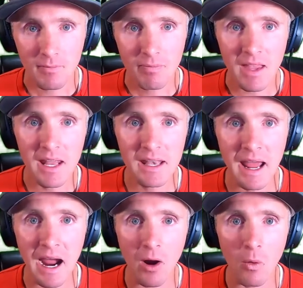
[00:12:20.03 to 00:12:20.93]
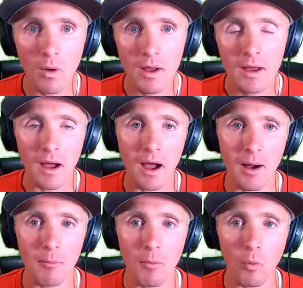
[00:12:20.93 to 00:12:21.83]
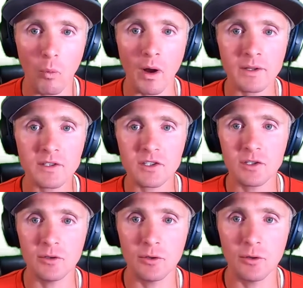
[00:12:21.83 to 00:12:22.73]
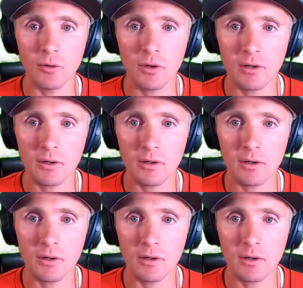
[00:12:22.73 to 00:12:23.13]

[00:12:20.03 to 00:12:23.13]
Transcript: And now, once you've